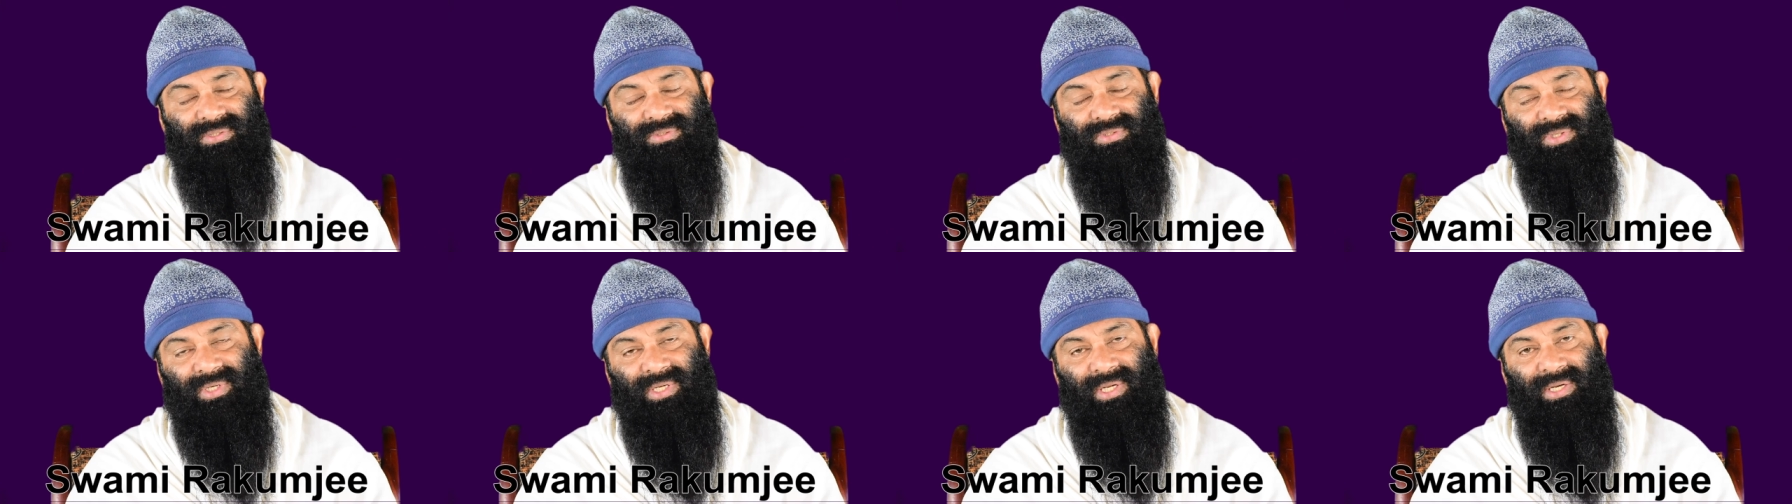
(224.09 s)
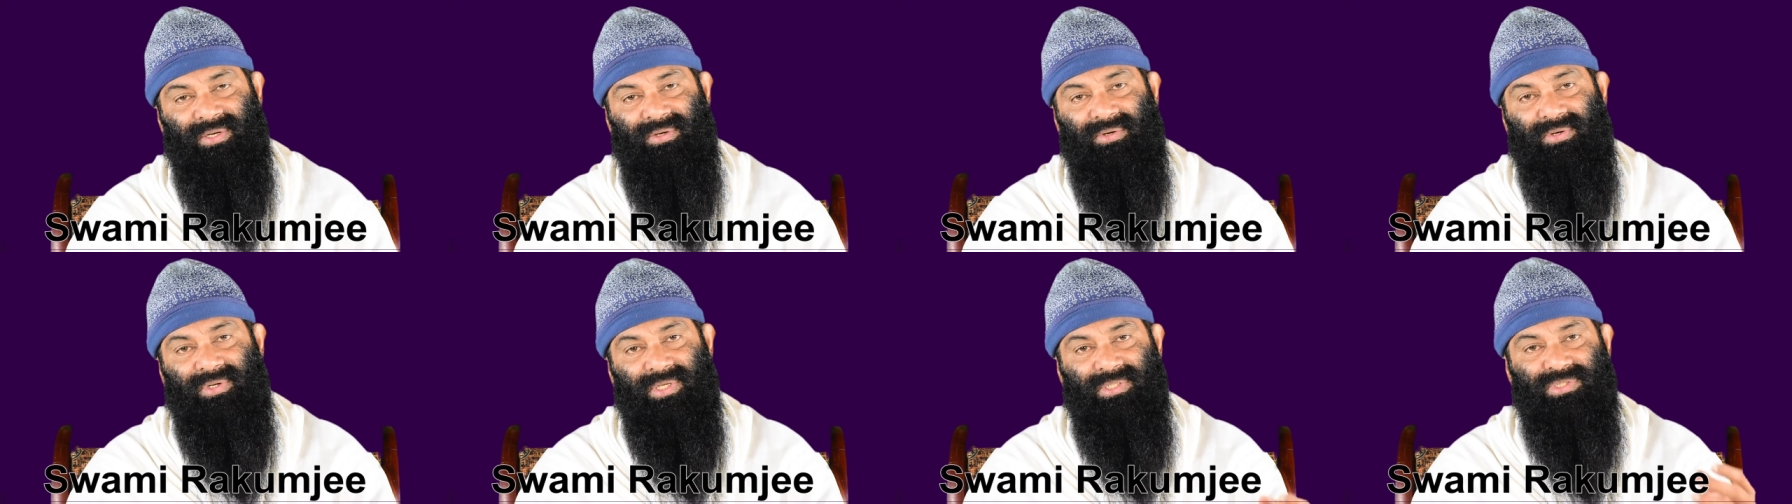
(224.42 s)

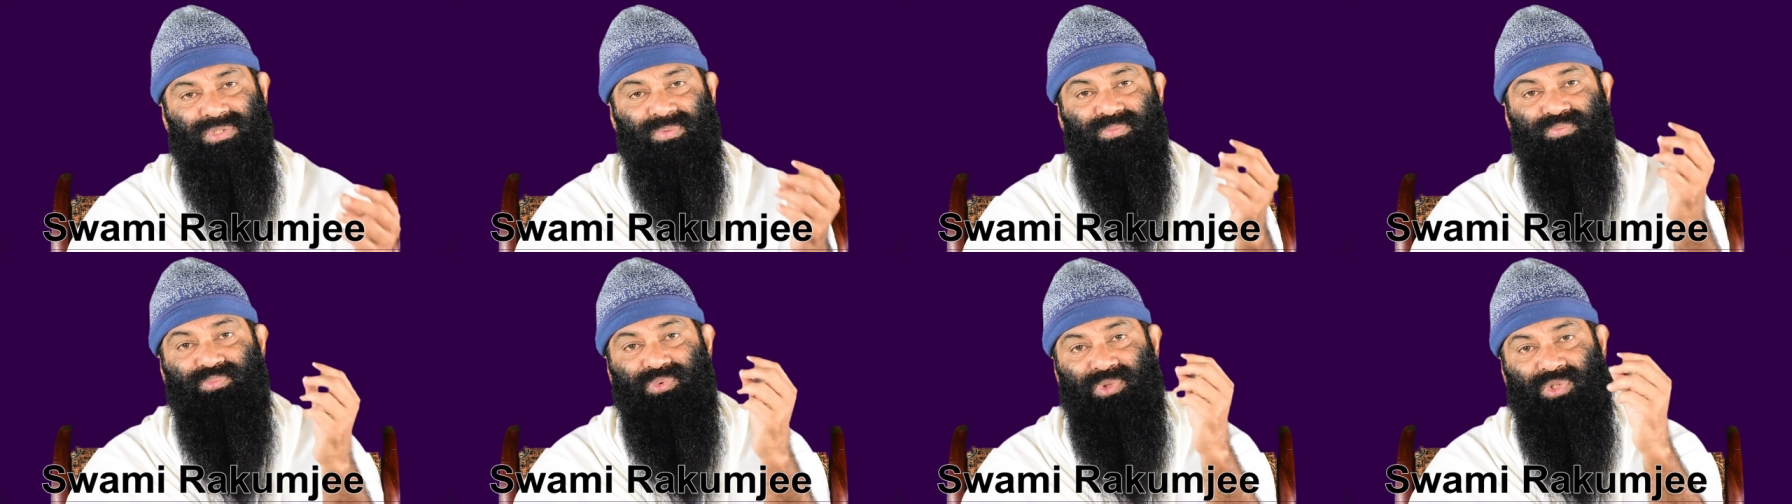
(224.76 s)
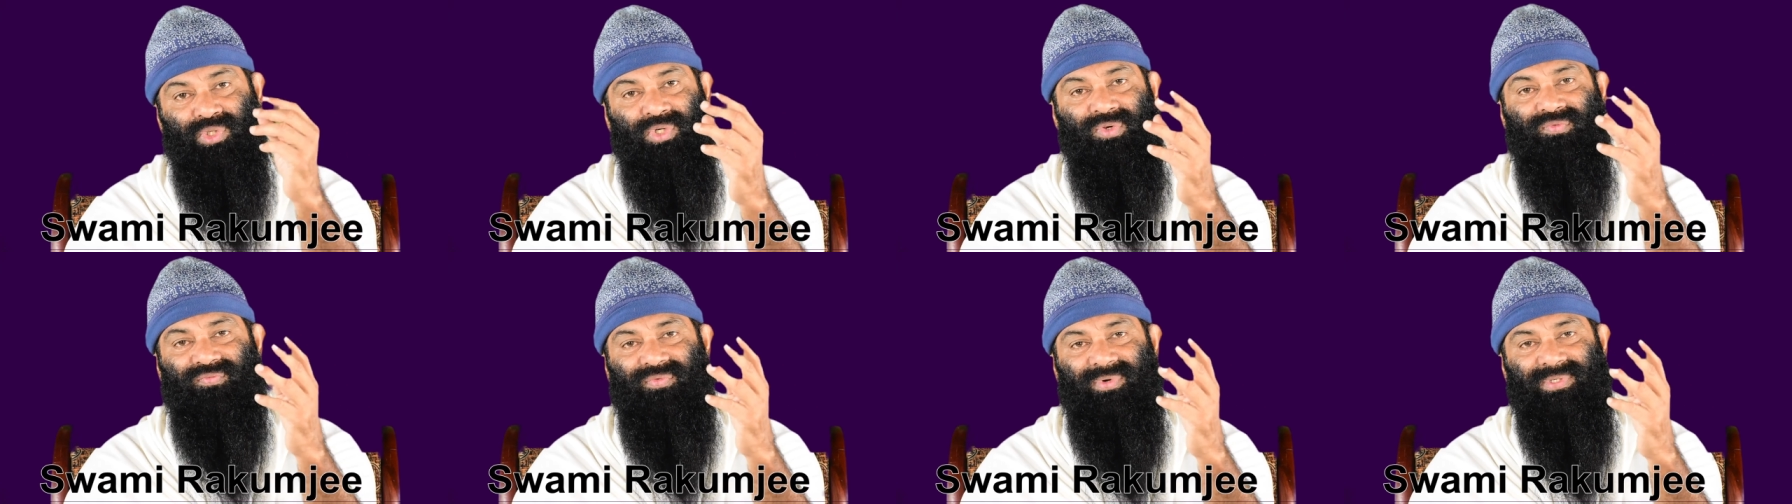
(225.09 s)
300 days of
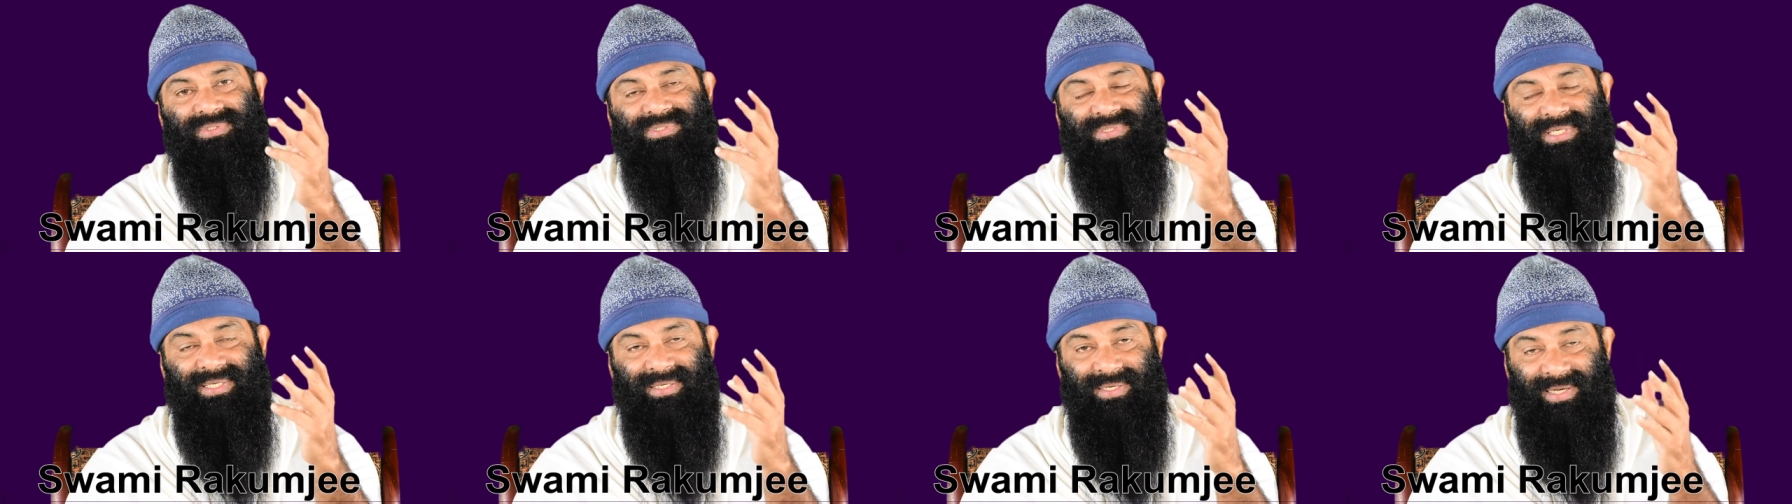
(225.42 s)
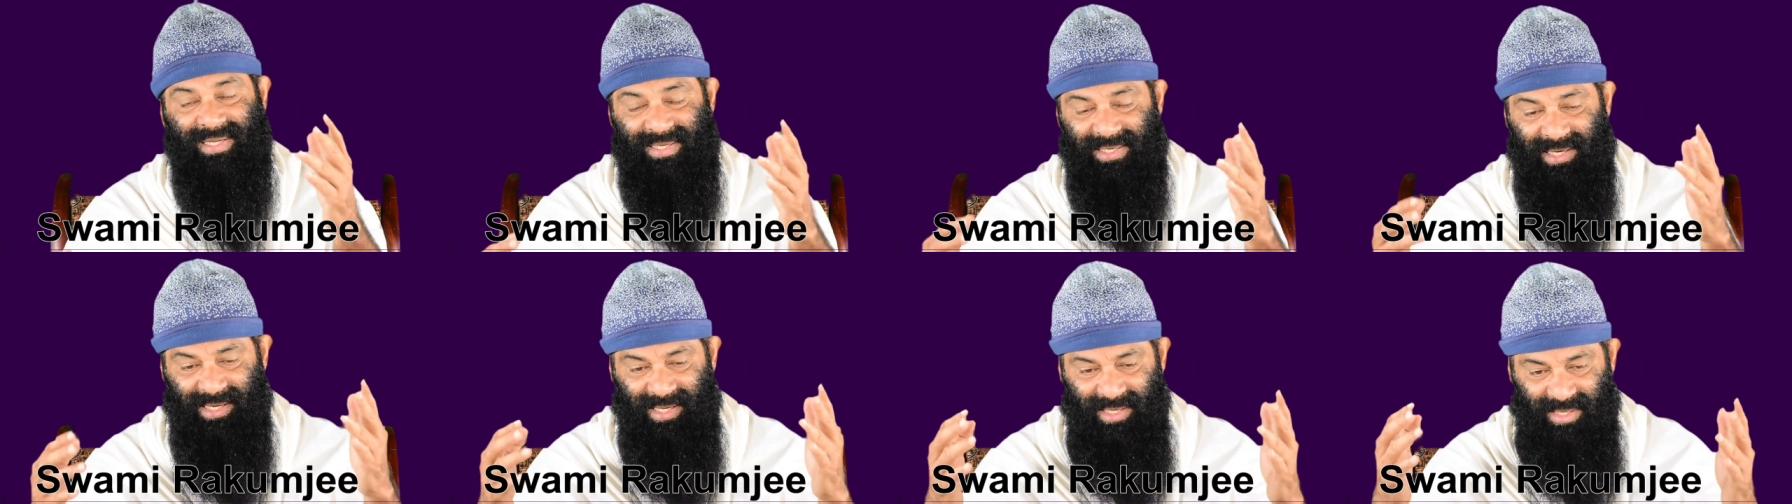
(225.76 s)
beautiful
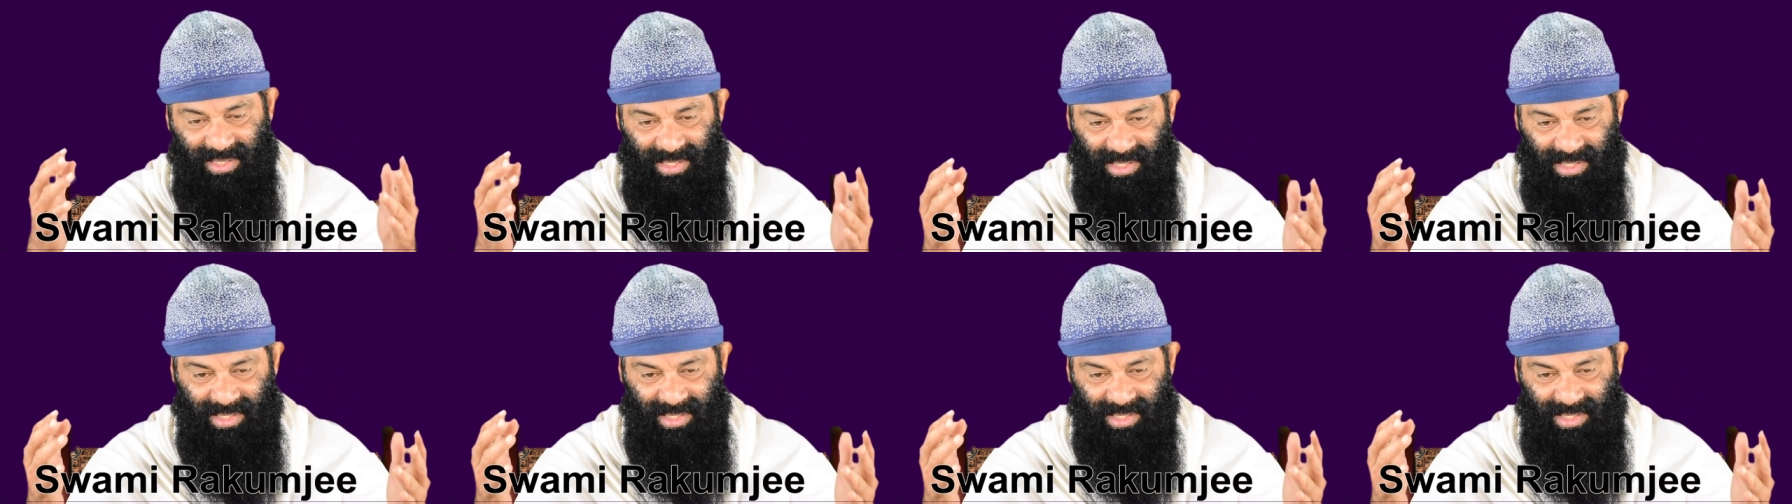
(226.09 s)
sunlight.